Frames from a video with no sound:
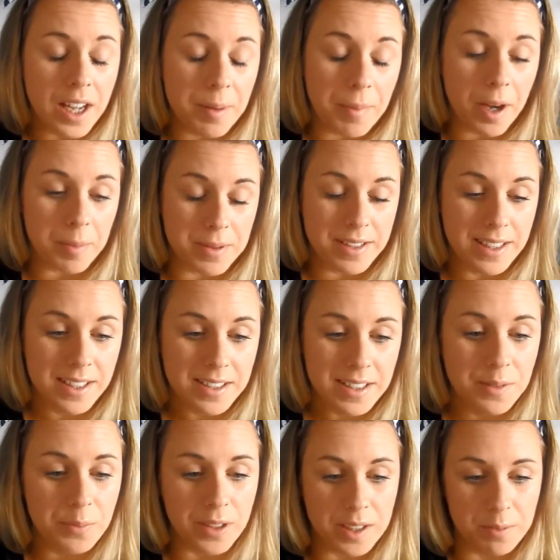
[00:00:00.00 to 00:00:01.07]
I'll be 16
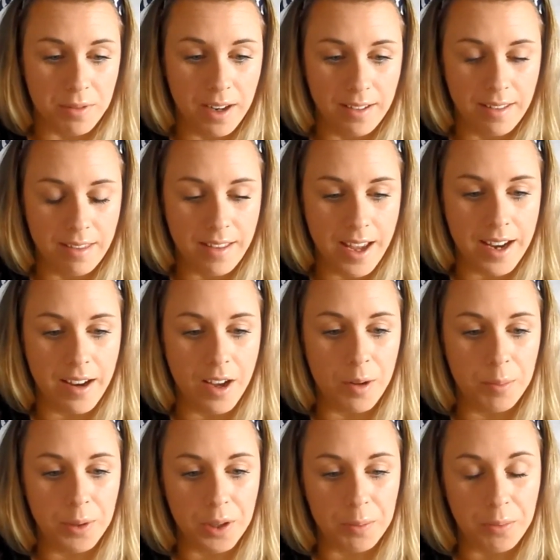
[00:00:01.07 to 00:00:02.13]
weeks pregnant then, I'll
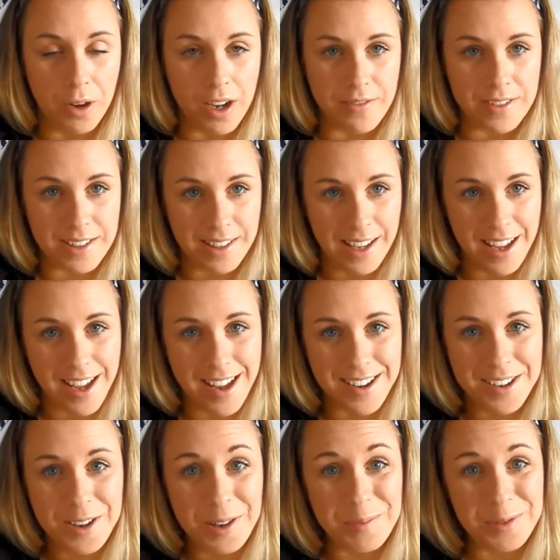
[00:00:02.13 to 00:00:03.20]
book a private scan
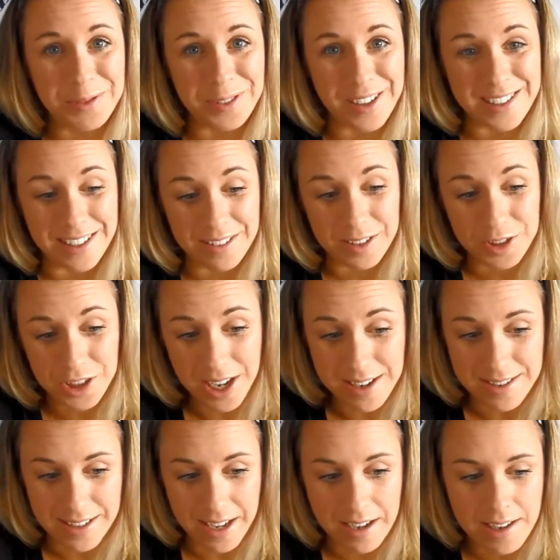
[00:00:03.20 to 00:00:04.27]
and we'll find out the
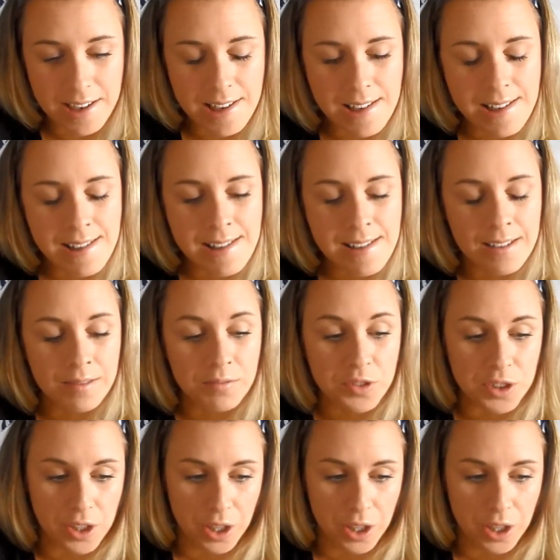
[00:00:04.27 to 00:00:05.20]
gender. So